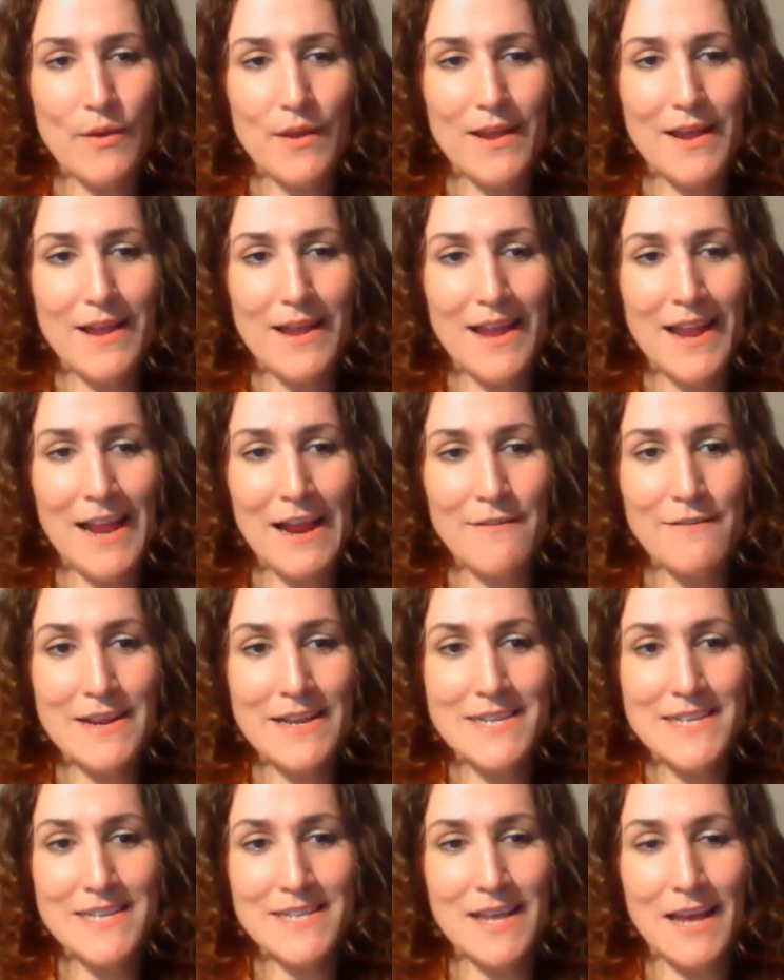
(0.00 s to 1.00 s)

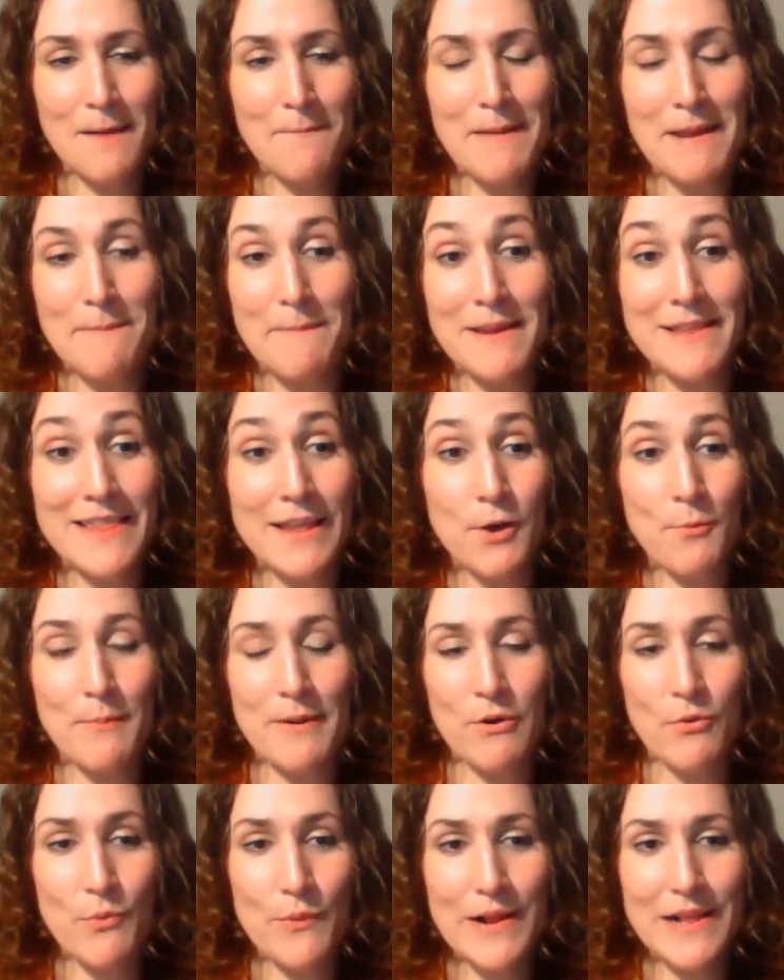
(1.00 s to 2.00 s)
areas that are maybe a little
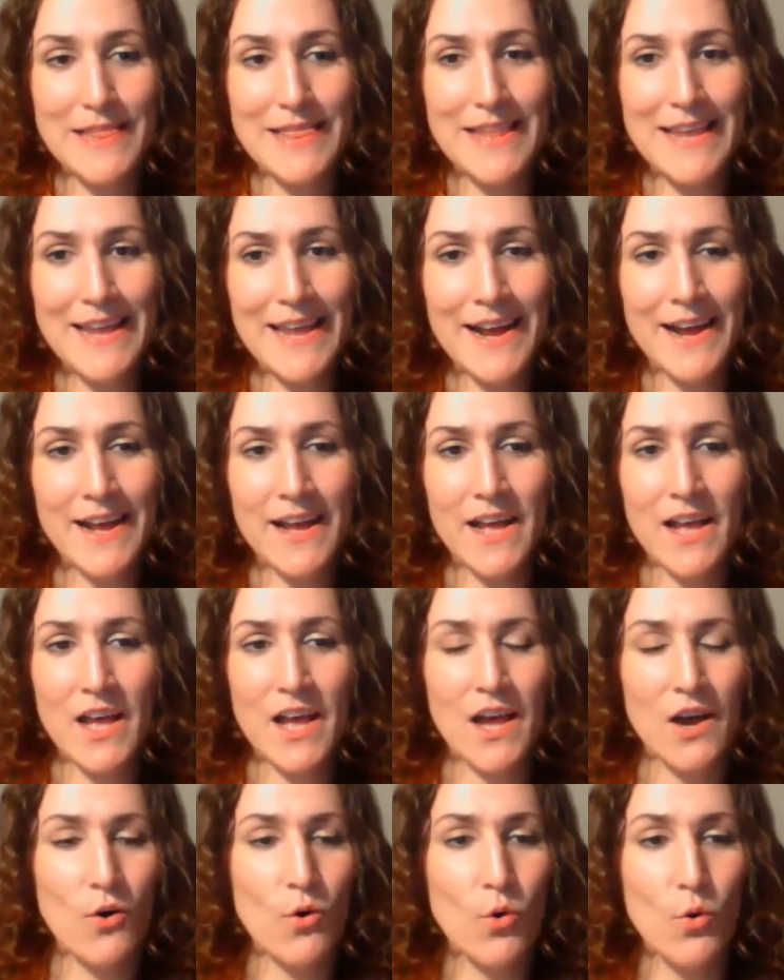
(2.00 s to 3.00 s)
bit unclear
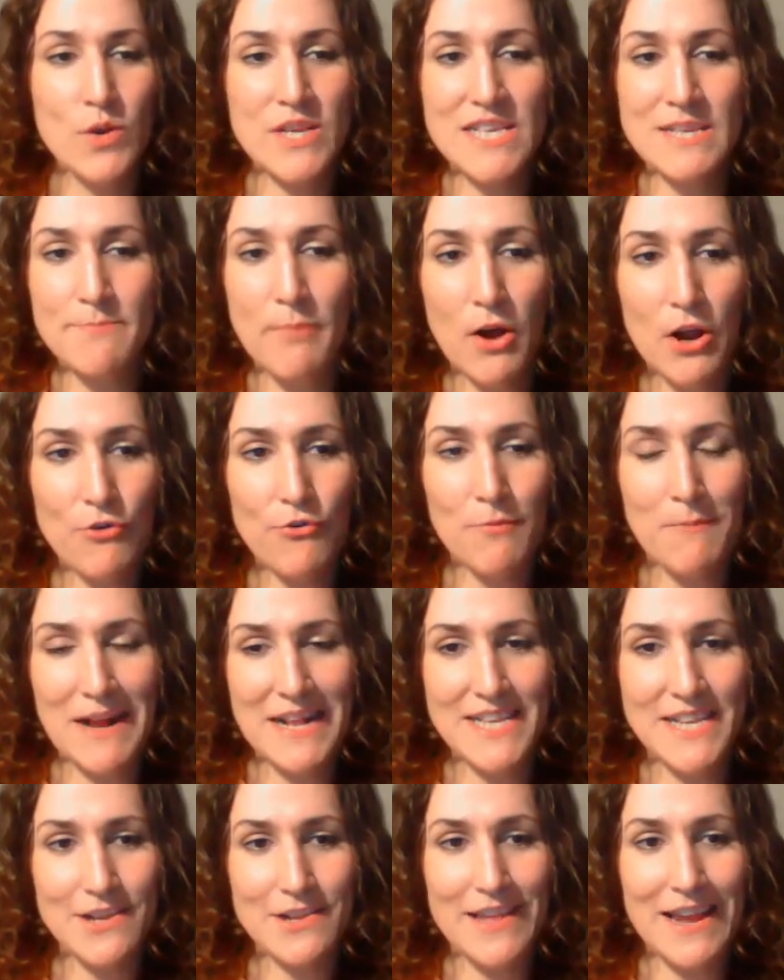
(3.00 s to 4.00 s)
or spot
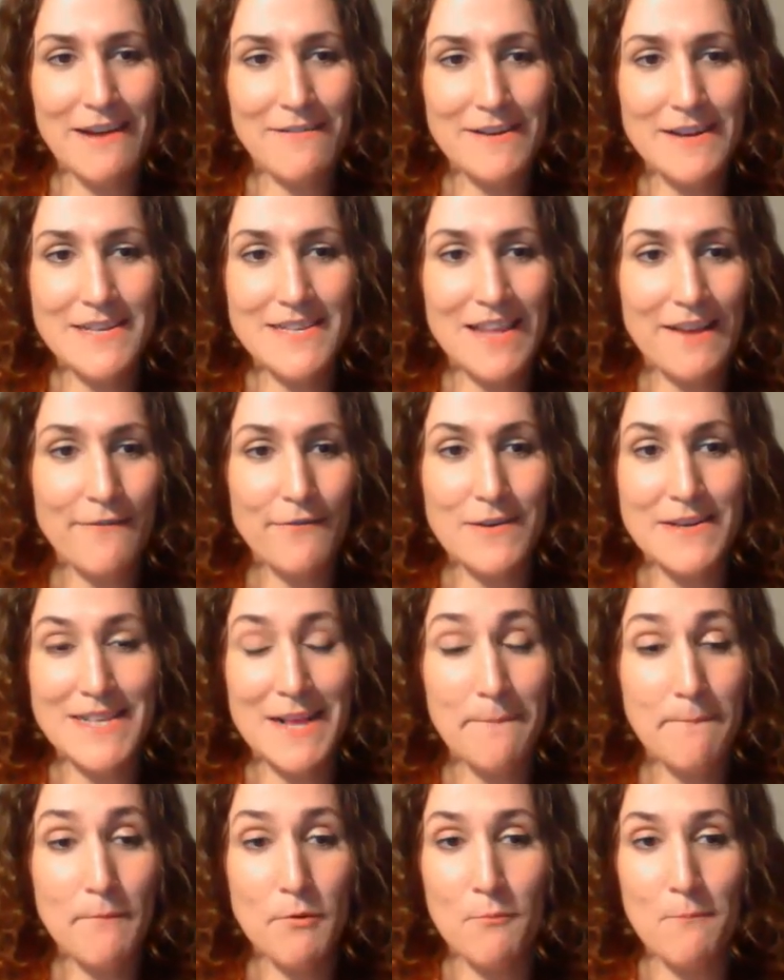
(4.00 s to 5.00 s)
grammatical errors, like for
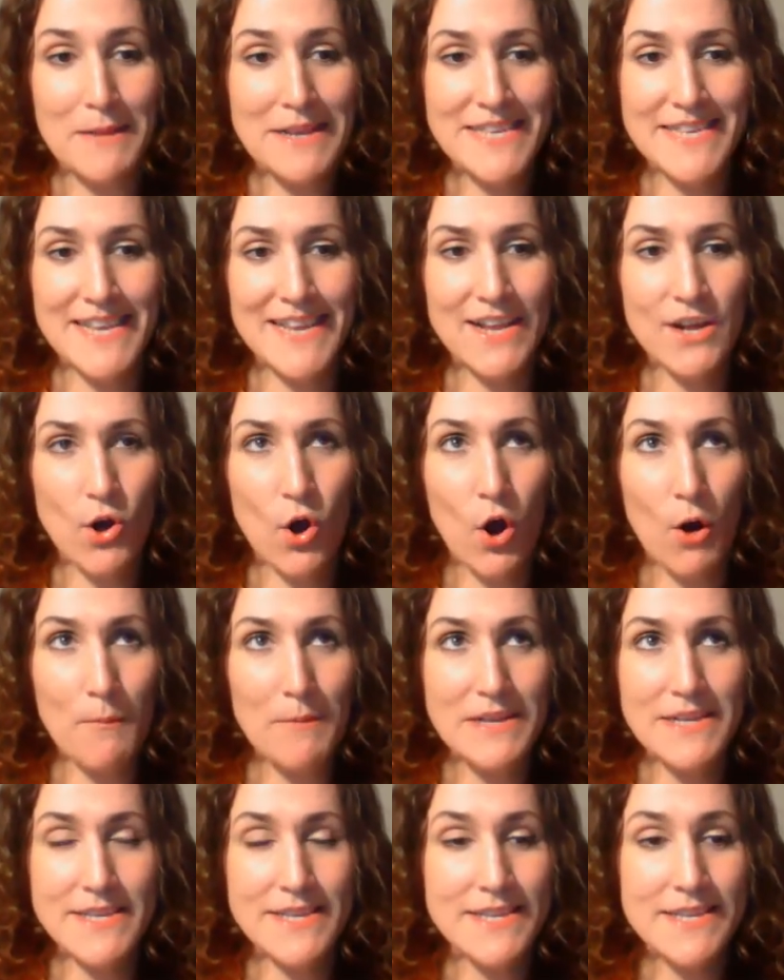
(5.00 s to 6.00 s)
example missing
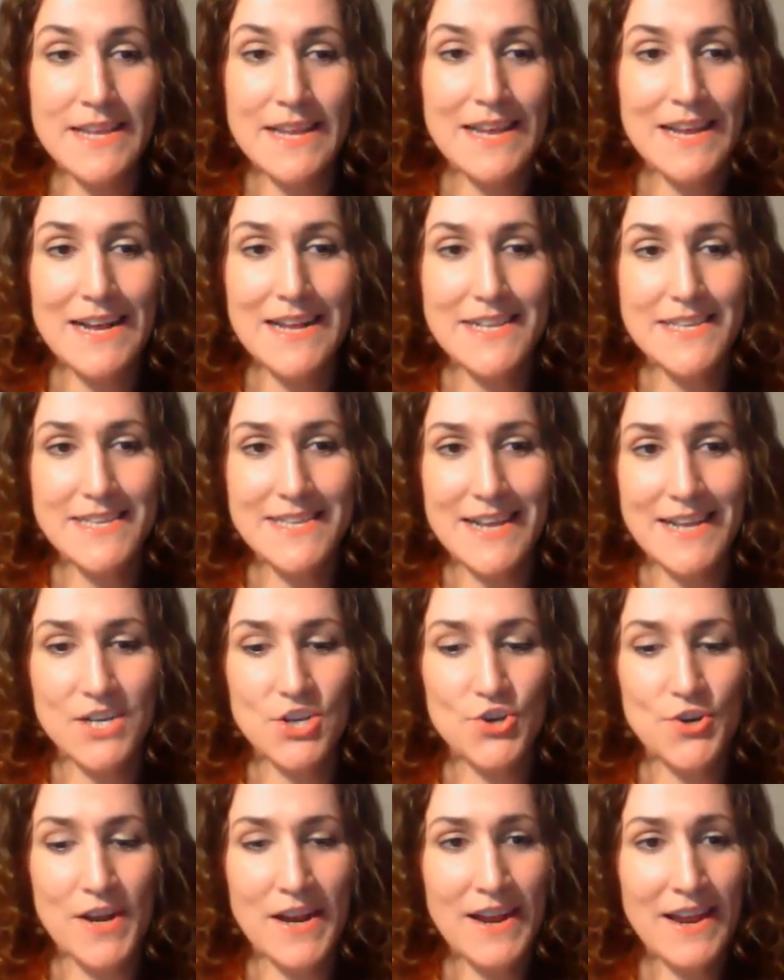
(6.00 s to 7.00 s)
commas,
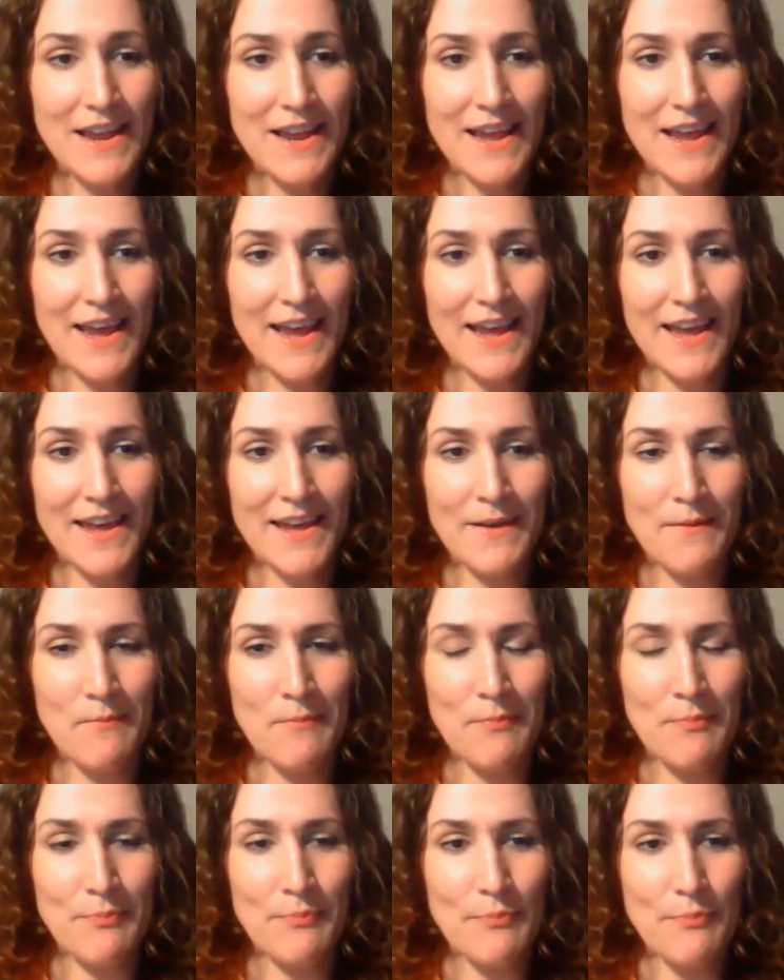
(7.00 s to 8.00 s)
etc.,
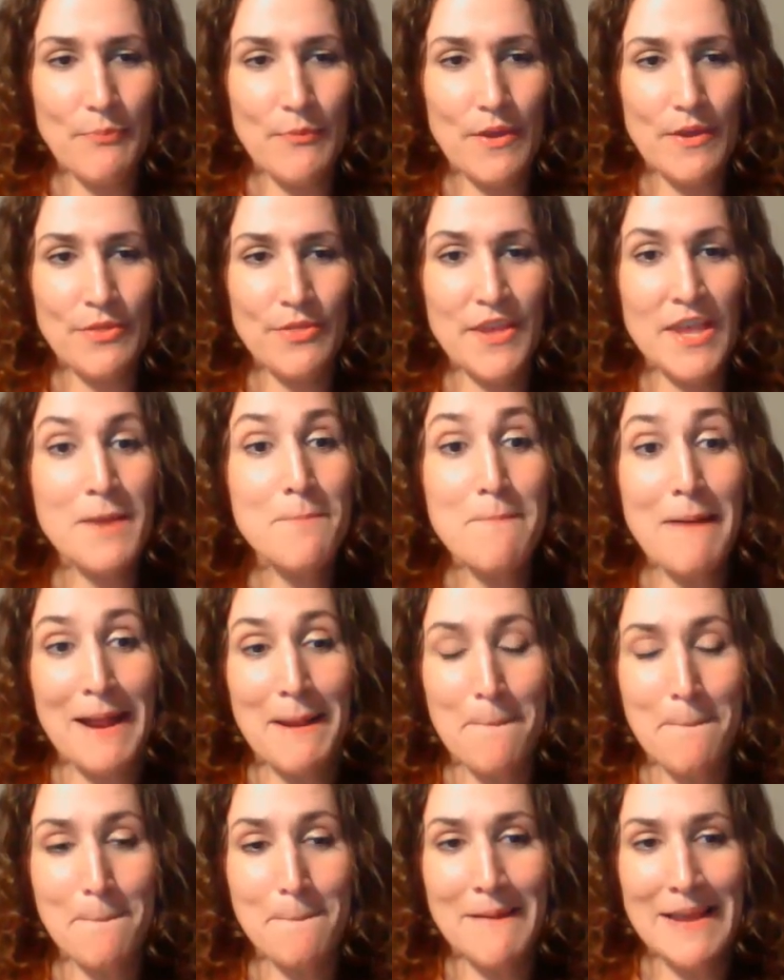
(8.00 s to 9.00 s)
that you might
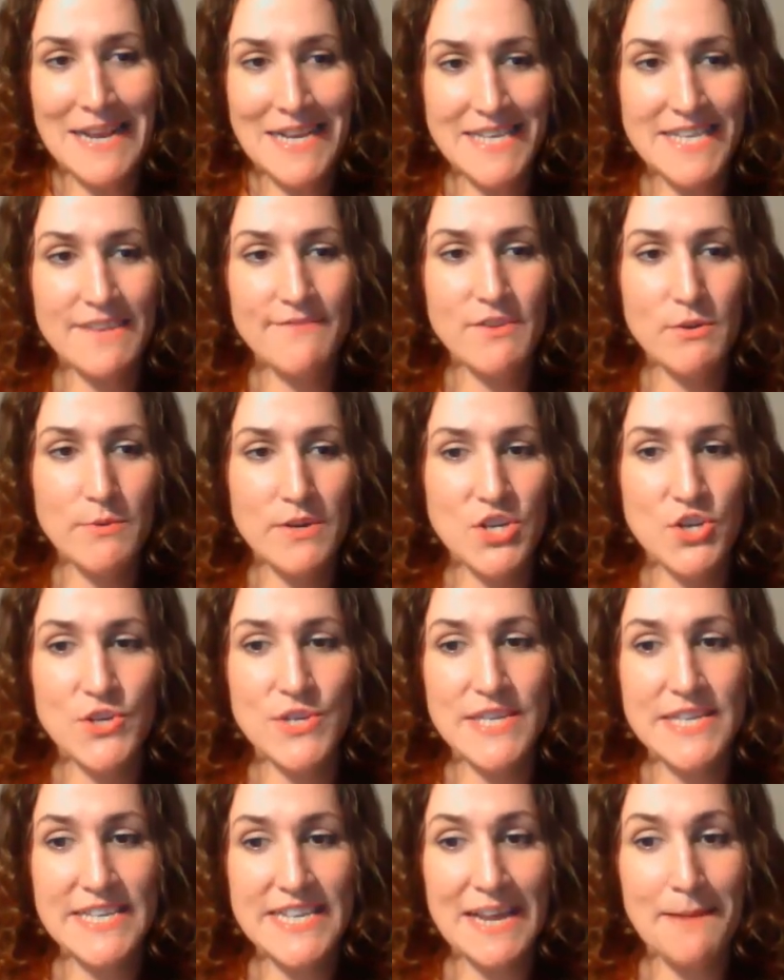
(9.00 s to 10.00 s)
miss if you were just
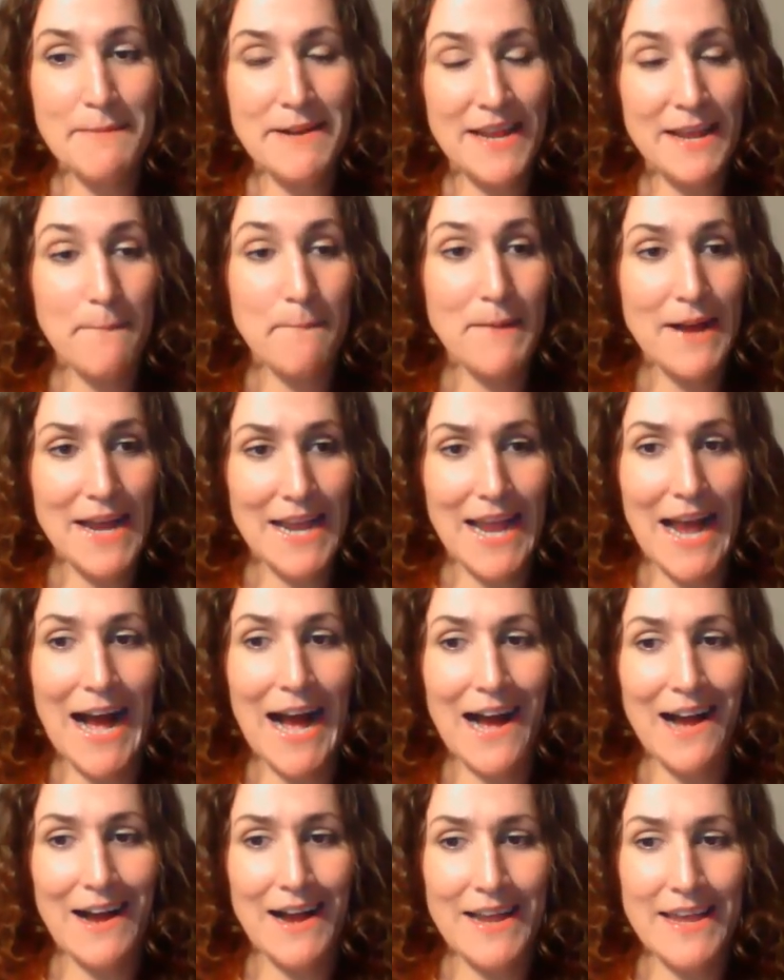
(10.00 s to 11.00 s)
skimming it by
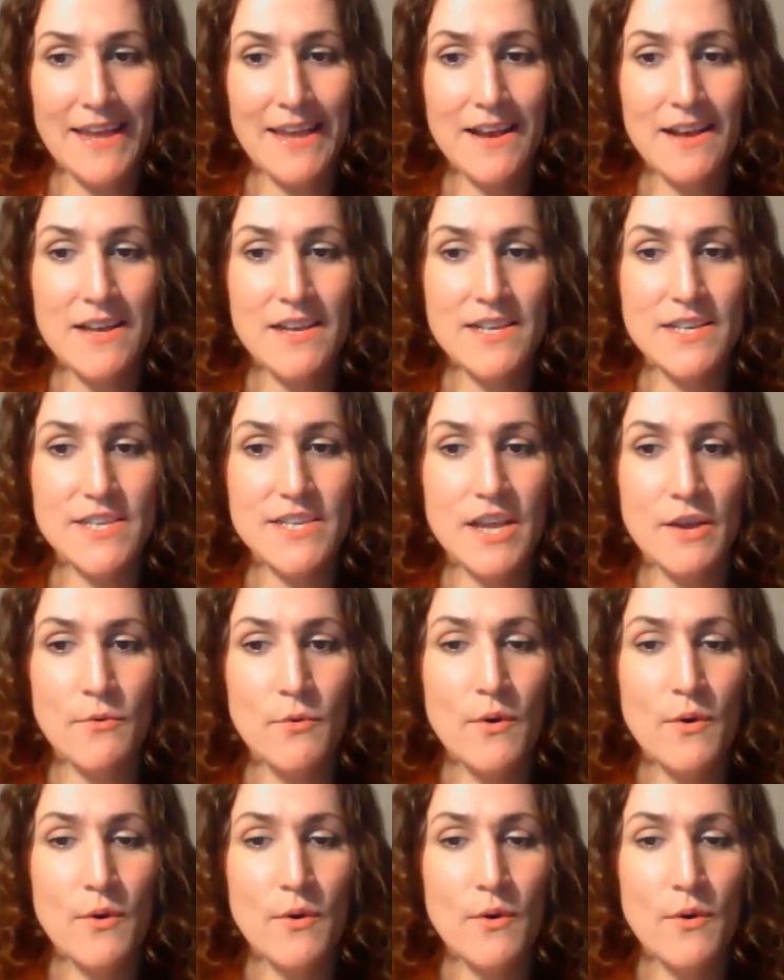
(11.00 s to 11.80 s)
eye. So